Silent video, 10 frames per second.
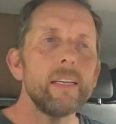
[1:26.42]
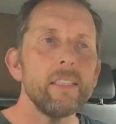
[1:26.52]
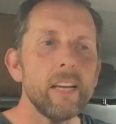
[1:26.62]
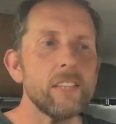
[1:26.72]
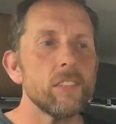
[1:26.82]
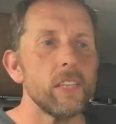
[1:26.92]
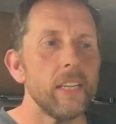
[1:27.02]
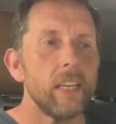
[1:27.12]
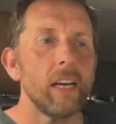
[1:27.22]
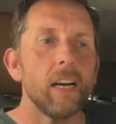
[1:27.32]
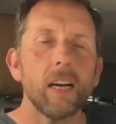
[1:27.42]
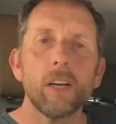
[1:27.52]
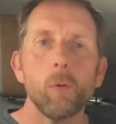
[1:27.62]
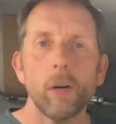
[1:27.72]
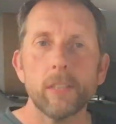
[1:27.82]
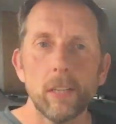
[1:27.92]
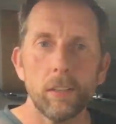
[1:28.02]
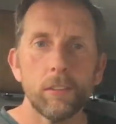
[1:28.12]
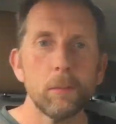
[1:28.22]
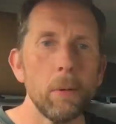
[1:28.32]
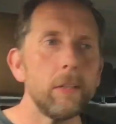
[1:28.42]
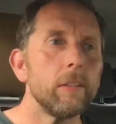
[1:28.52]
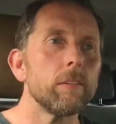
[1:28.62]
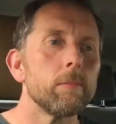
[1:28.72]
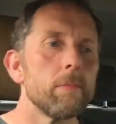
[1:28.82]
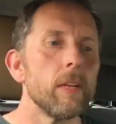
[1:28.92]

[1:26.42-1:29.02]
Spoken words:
is actually quite a nice experience.